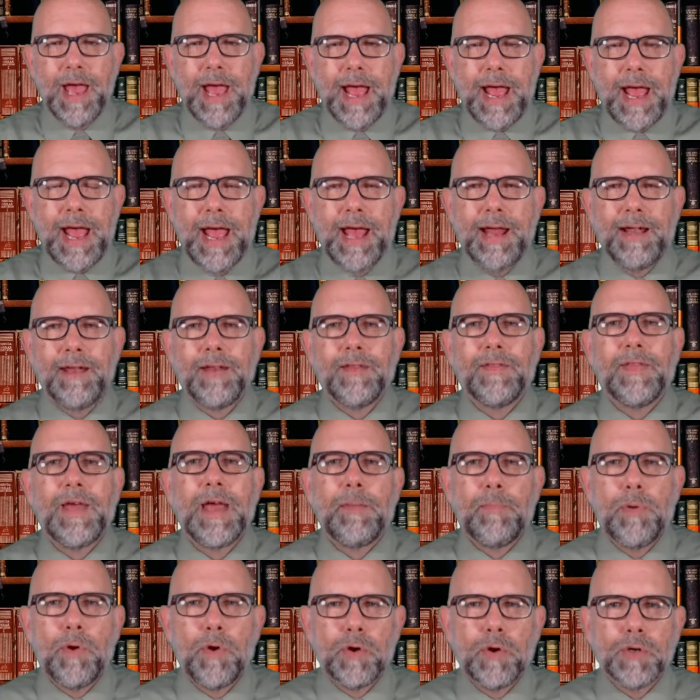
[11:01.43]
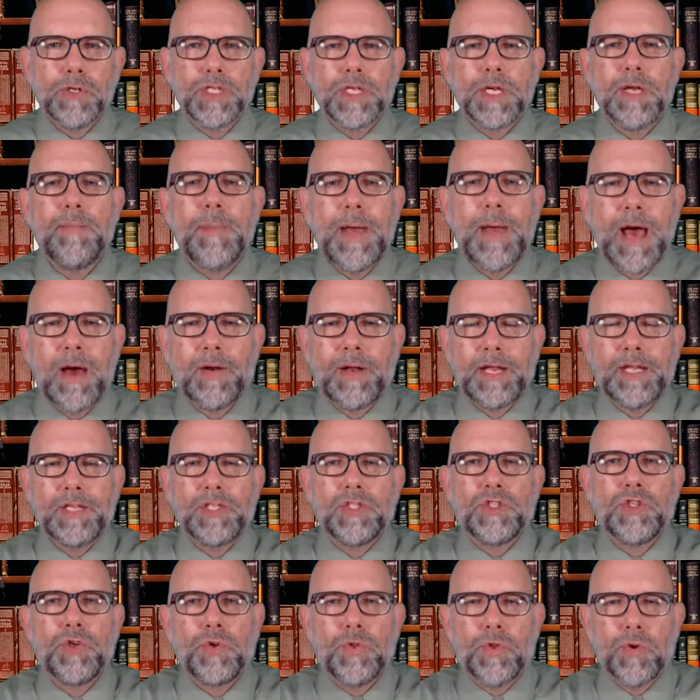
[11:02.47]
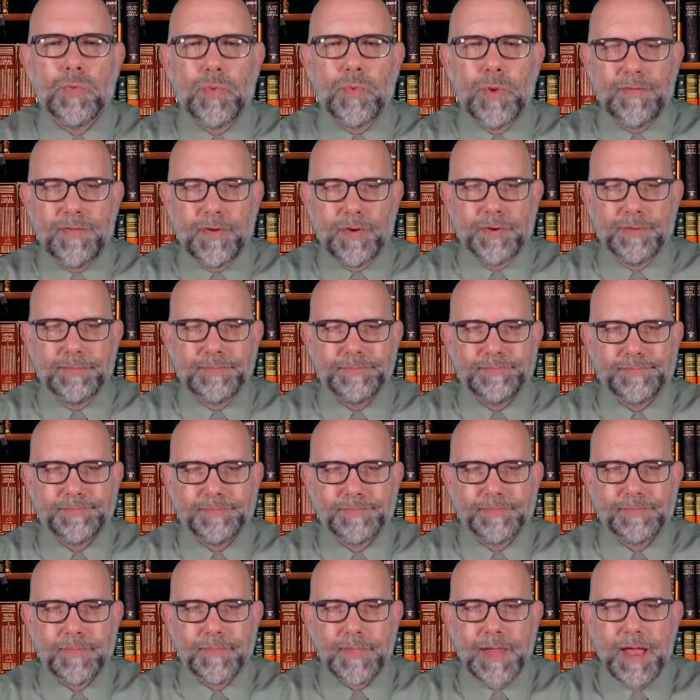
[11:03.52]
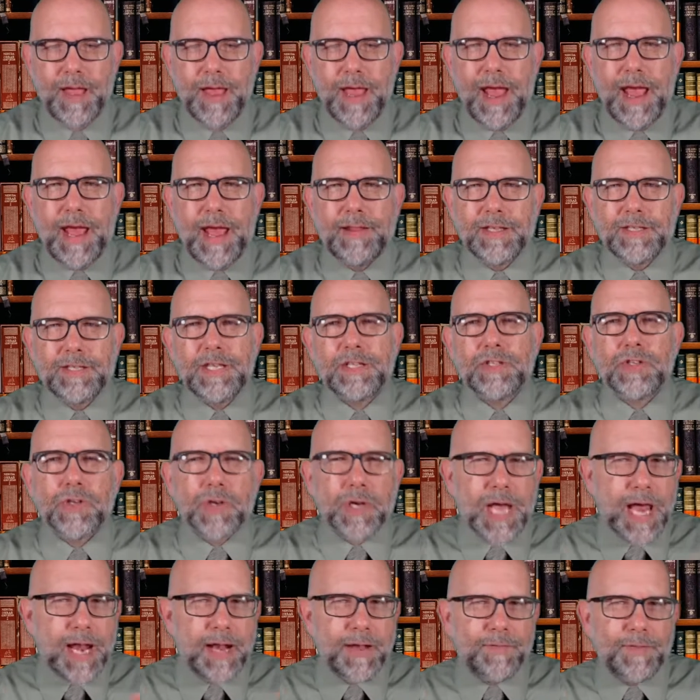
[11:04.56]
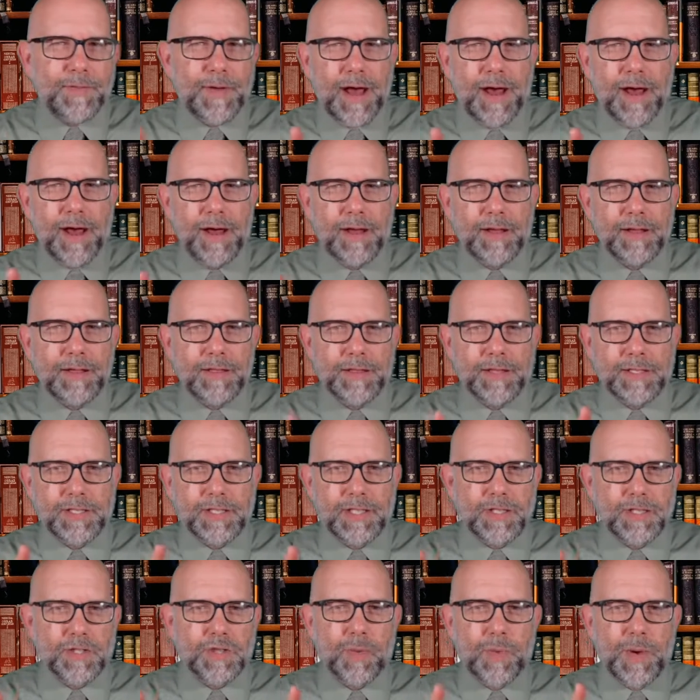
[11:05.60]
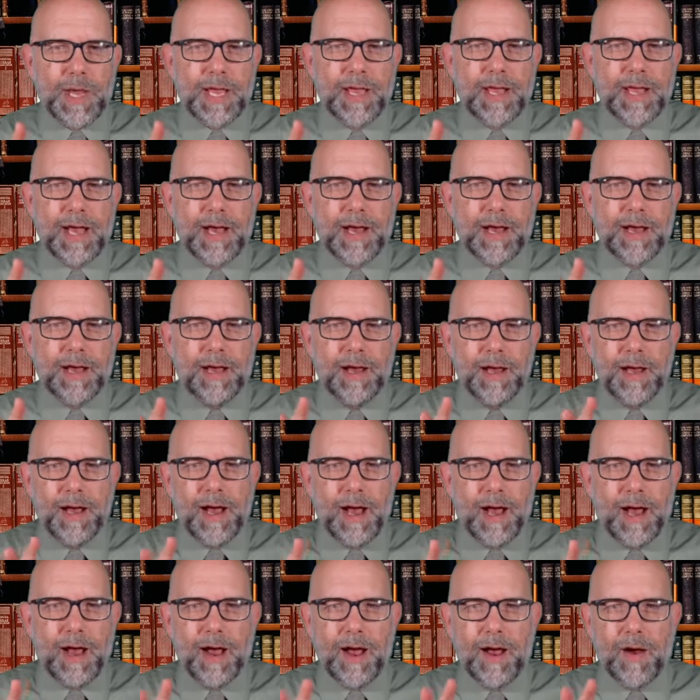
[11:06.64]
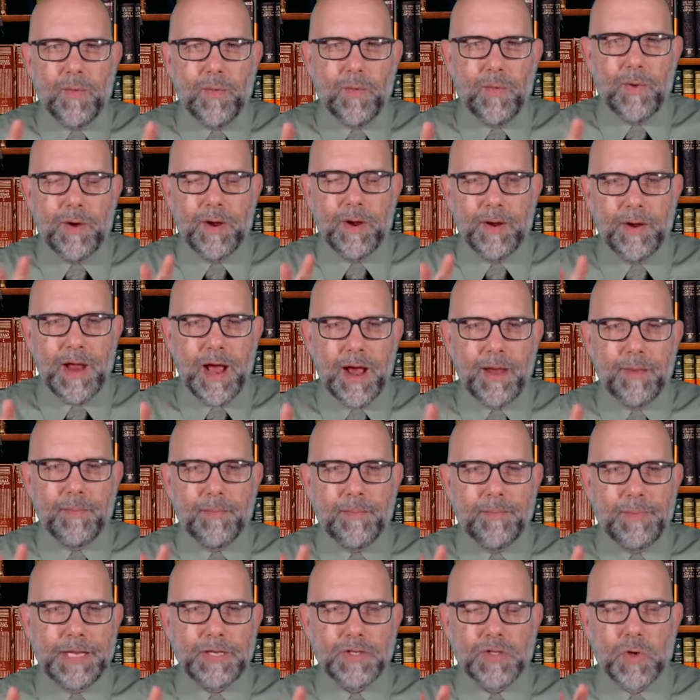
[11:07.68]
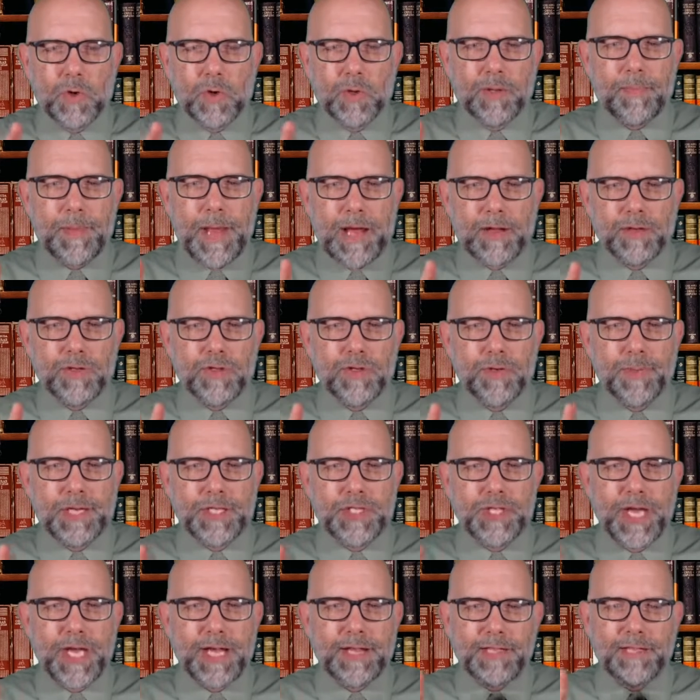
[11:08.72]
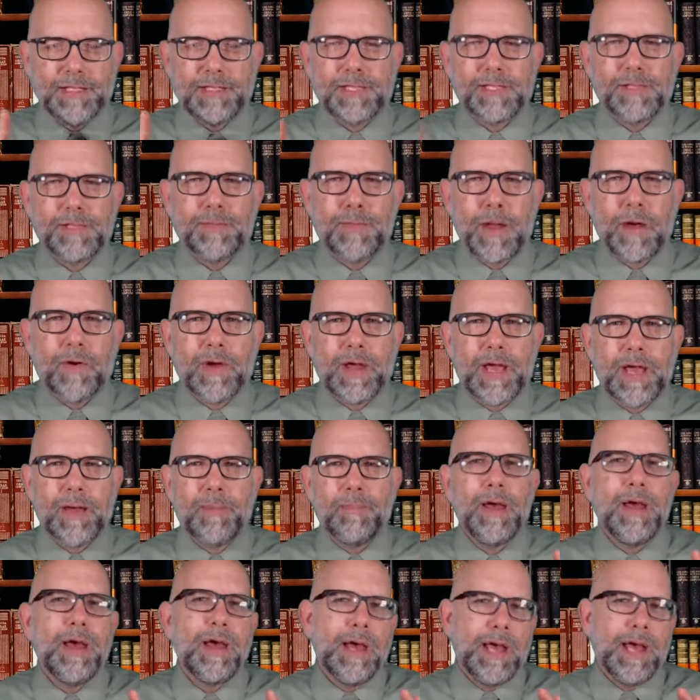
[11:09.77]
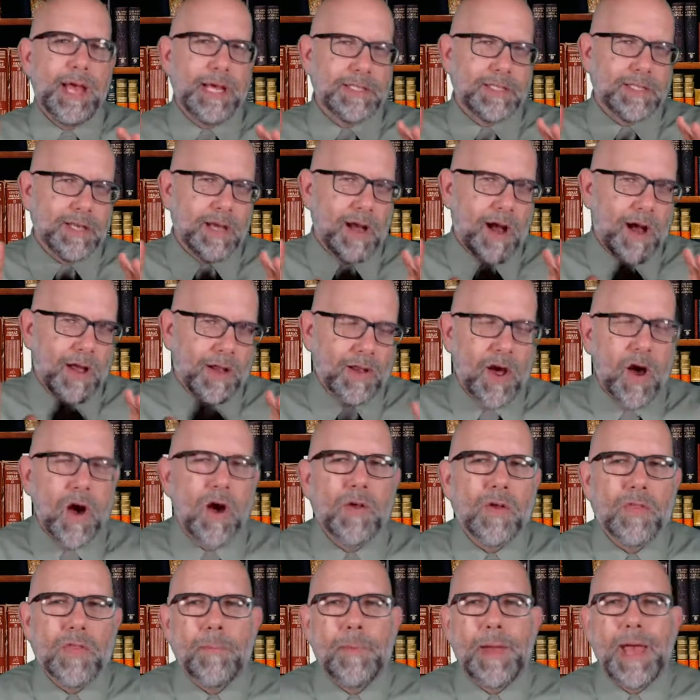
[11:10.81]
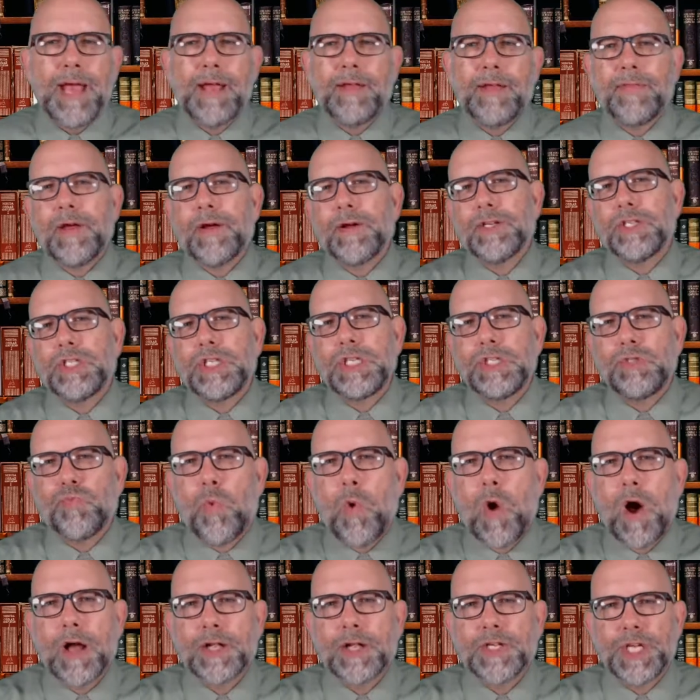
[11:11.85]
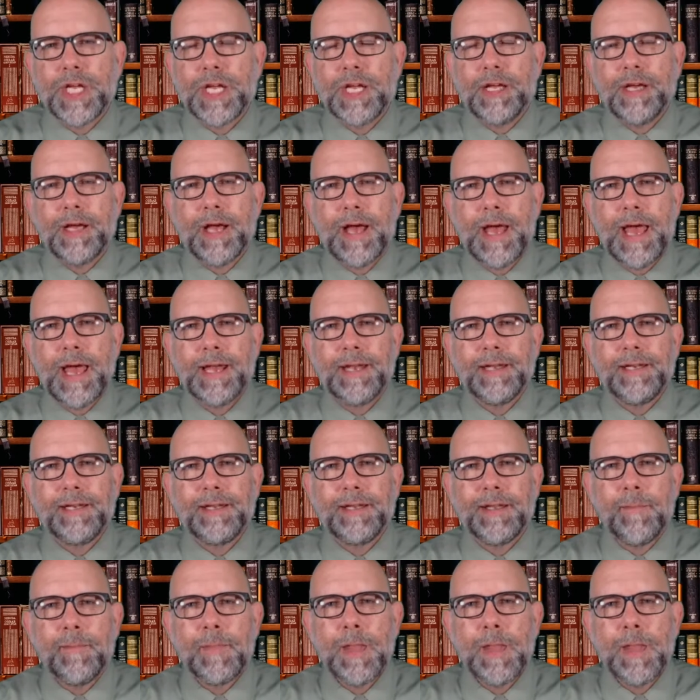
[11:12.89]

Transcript: And they push him out into the river. And the sister we're not being told about too much yet. This is Miriam, is along the bank there, and she's watching, and